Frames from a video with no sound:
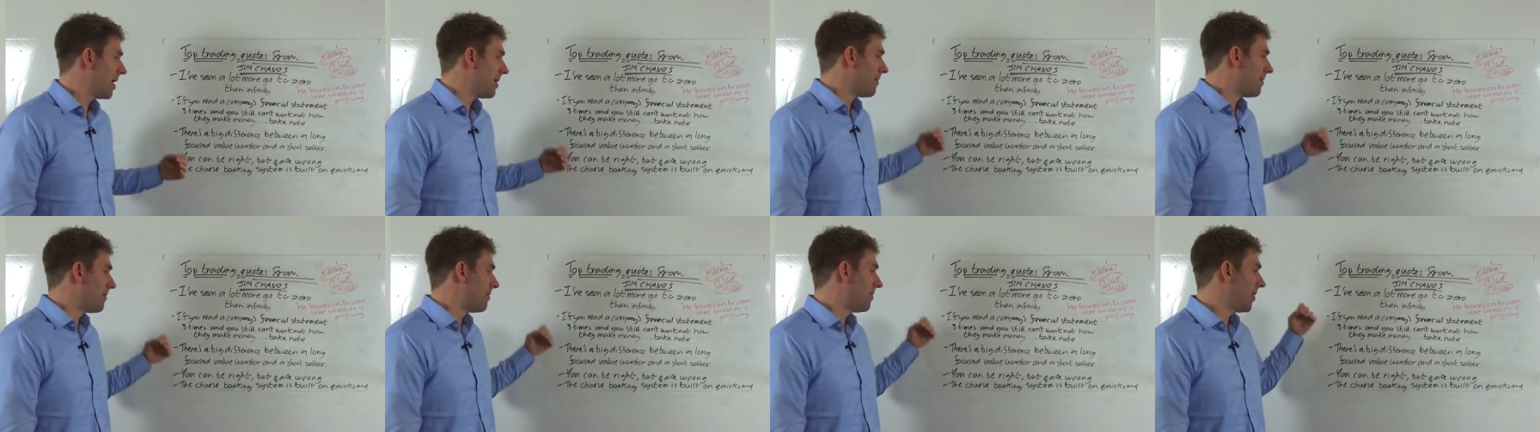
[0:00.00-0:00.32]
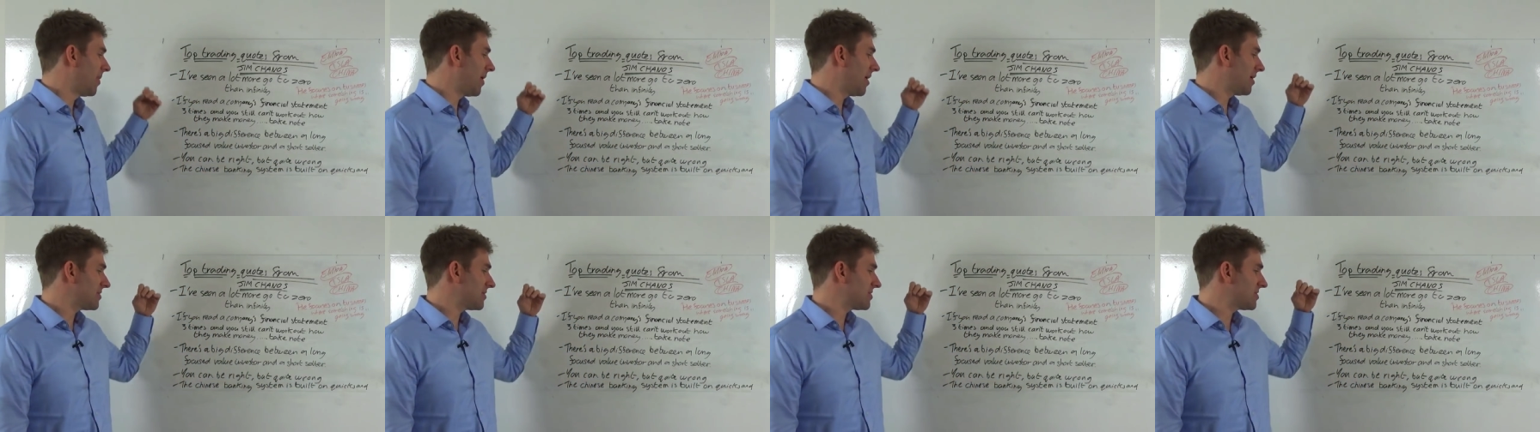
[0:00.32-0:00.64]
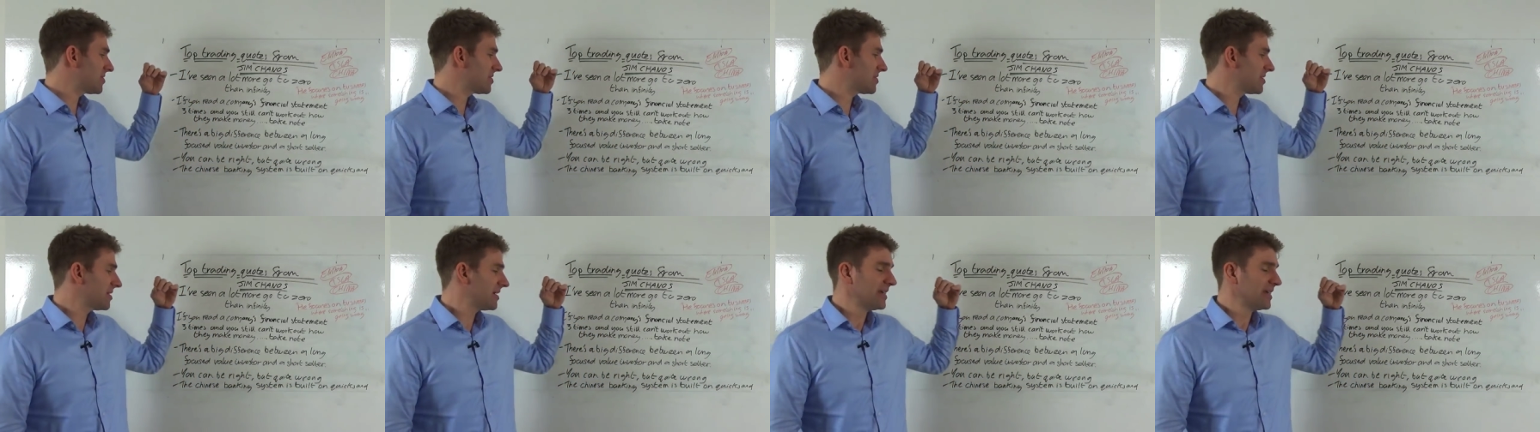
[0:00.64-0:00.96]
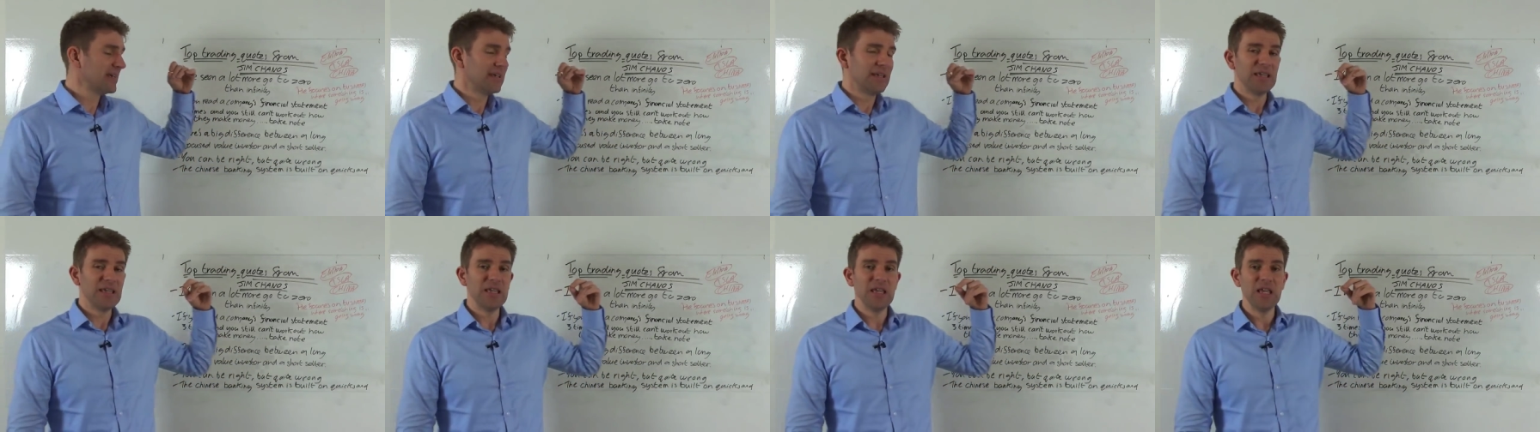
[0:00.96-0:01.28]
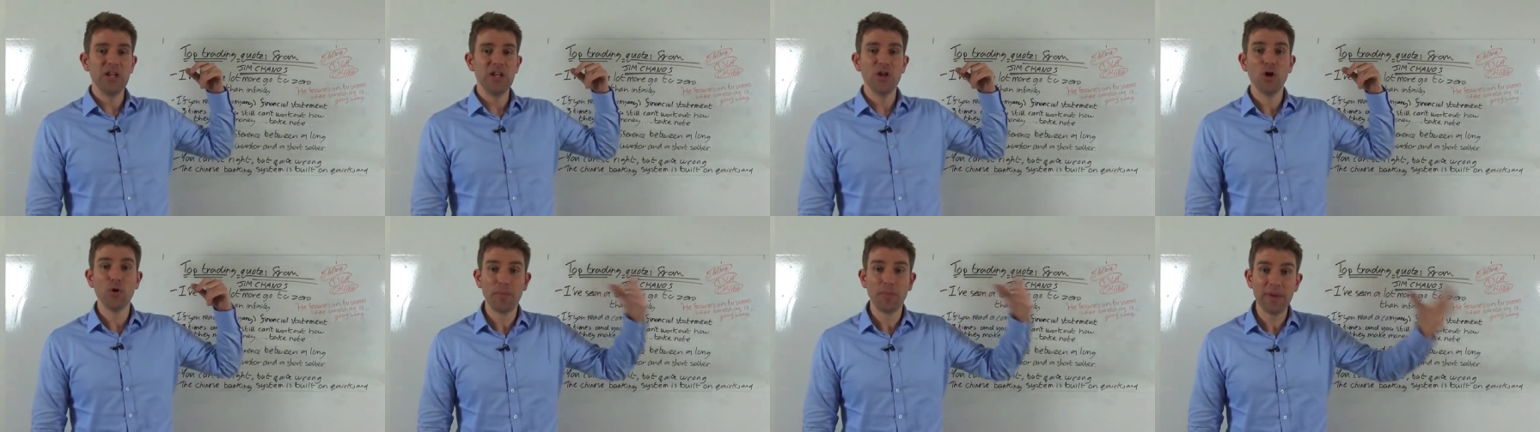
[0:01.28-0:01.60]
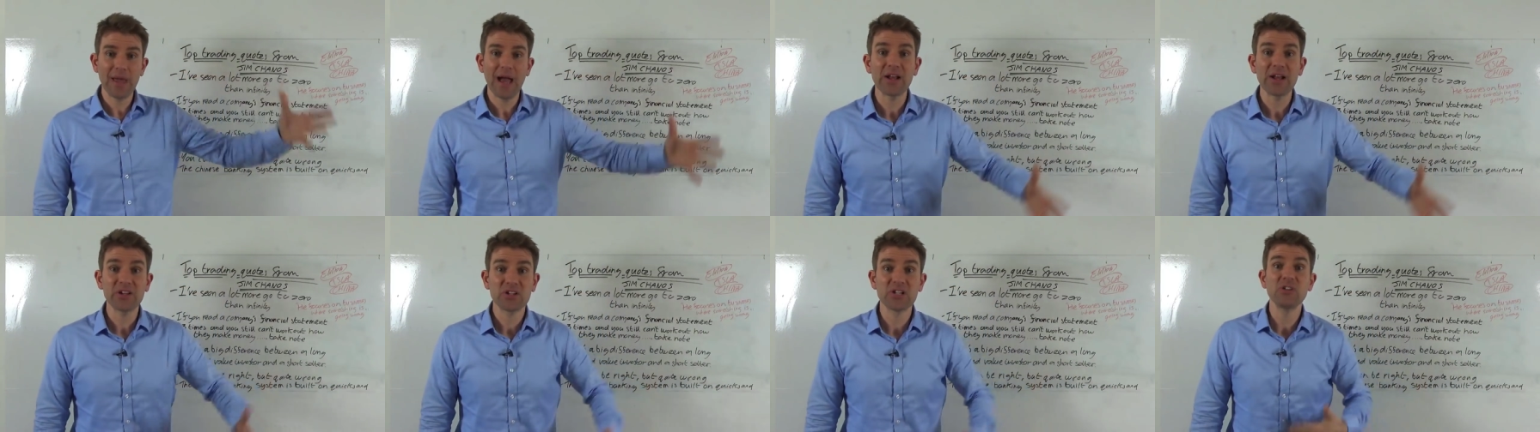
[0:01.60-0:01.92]
But you know,
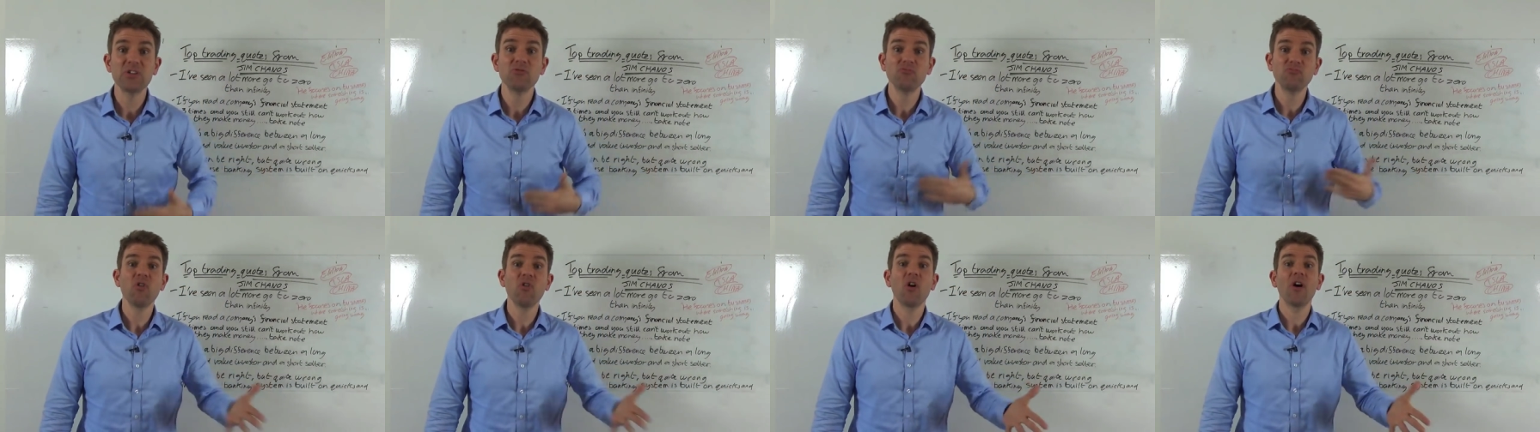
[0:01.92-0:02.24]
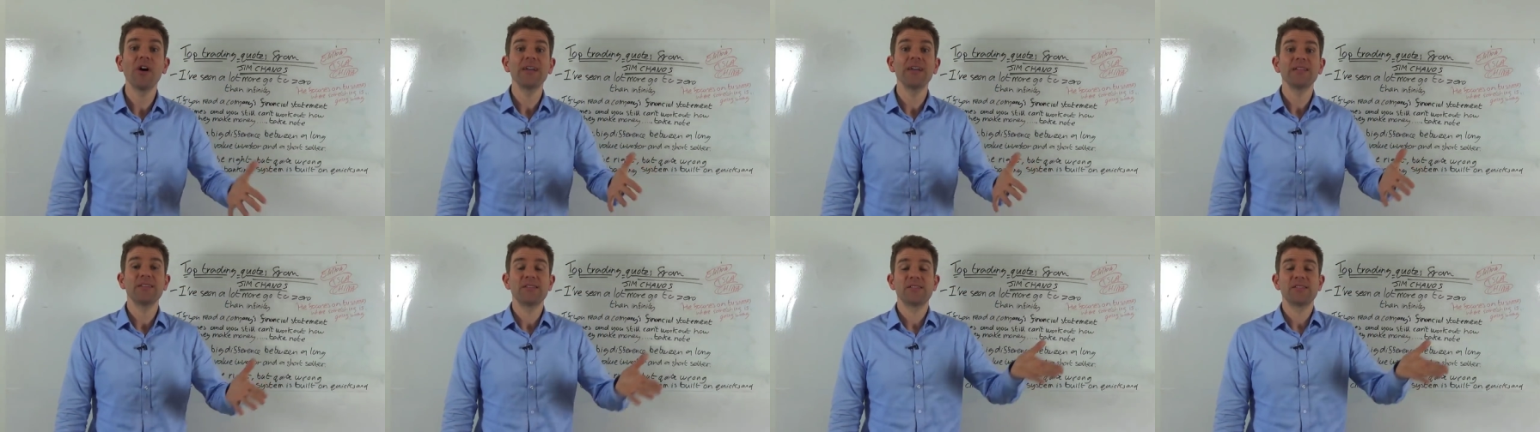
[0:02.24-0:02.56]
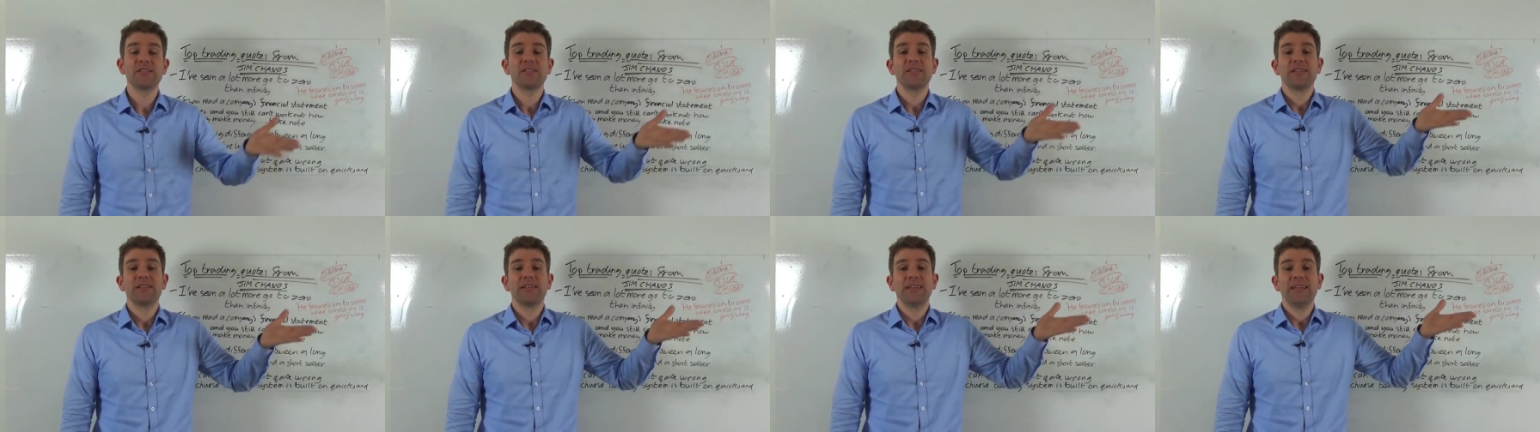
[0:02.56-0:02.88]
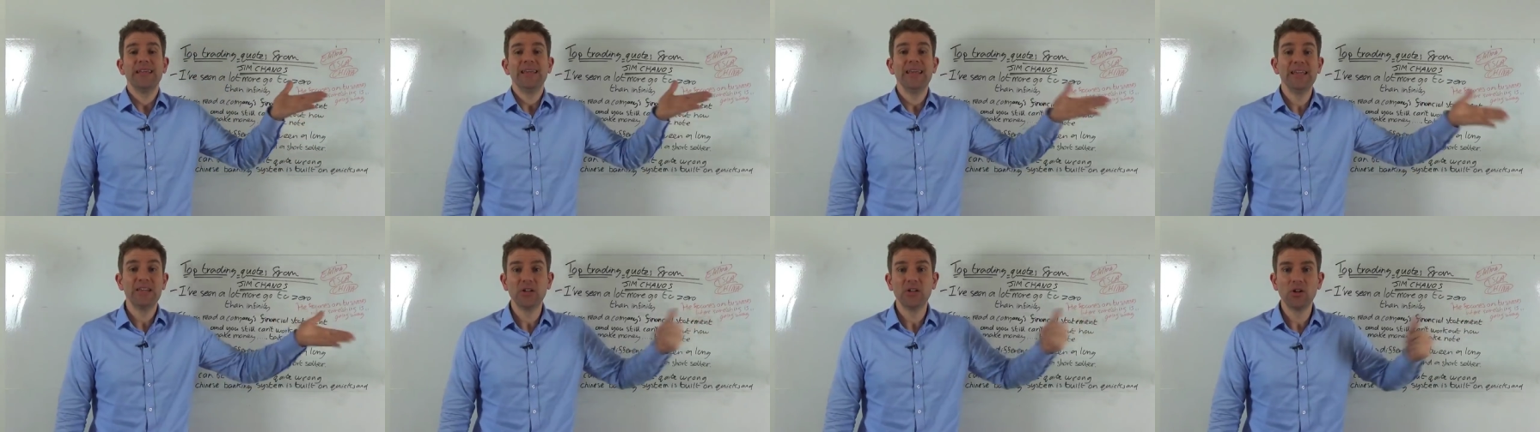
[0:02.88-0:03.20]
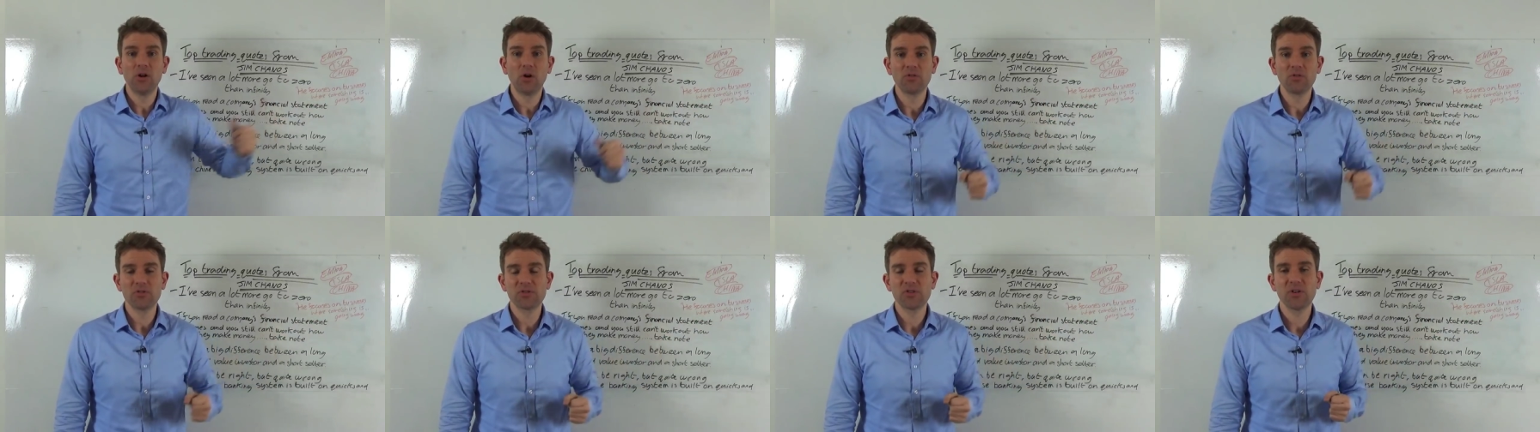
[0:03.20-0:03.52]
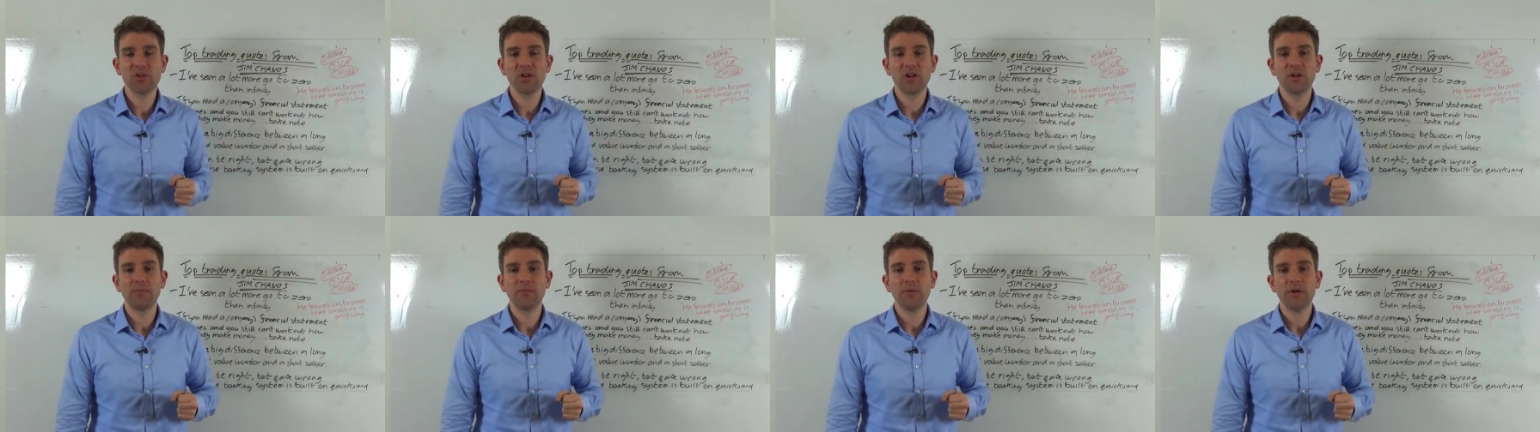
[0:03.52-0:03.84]
be actually right in the long
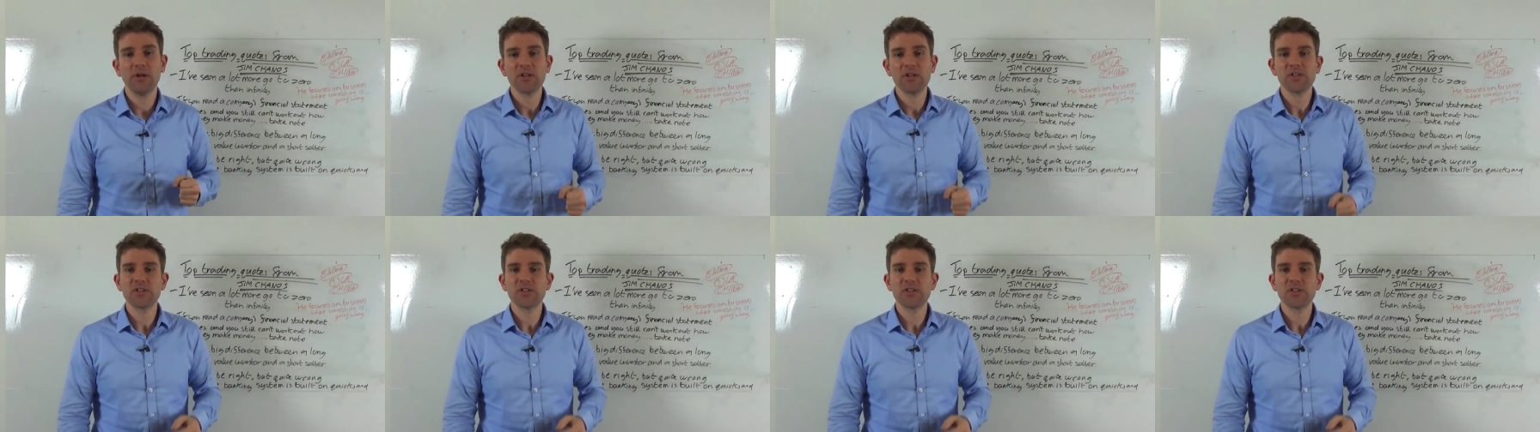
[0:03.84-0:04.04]
term.